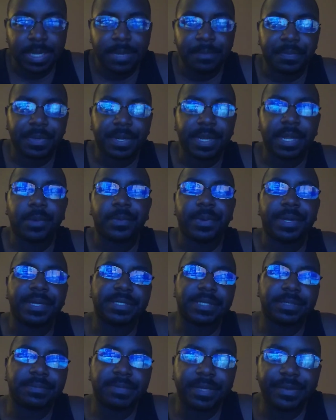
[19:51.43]
But anyways,
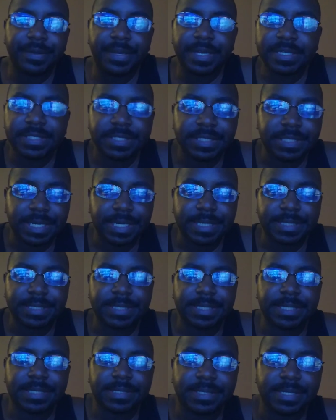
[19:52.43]
I'm Dave Action
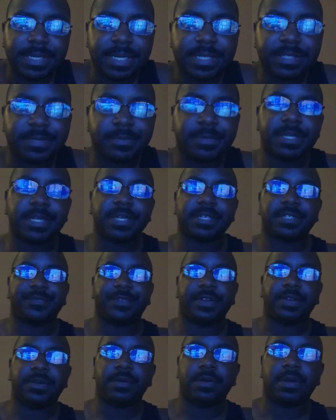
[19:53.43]
Jackson. I'll see you guys in my next
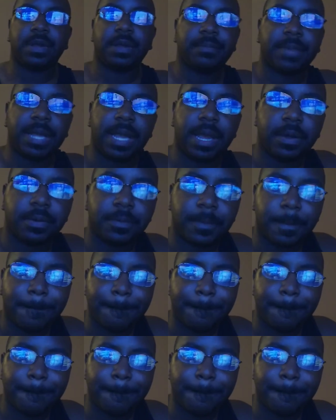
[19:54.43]
video. I'm out.